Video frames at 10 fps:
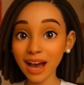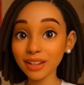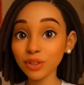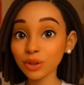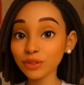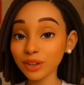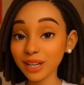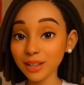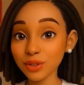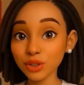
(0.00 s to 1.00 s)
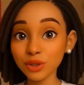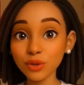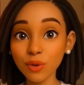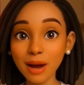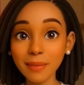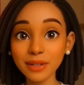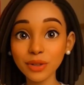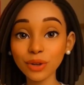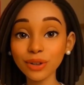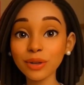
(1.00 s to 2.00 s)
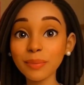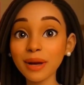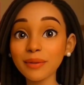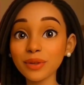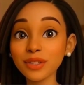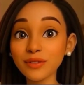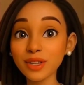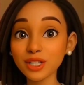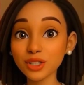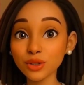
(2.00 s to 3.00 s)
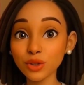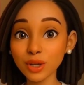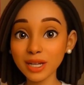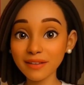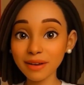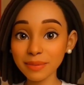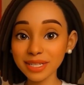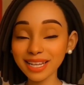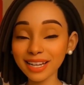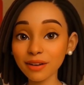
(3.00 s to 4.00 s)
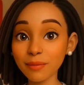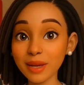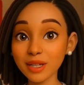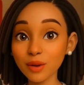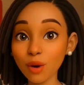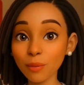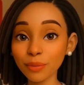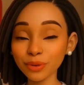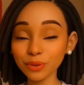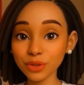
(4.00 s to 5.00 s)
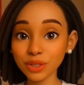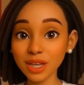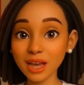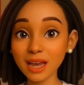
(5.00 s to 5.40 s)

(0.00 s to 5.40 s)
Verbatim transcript: and don't forget to subscribe and turn on the bell notification so you never miss any of my new uploads.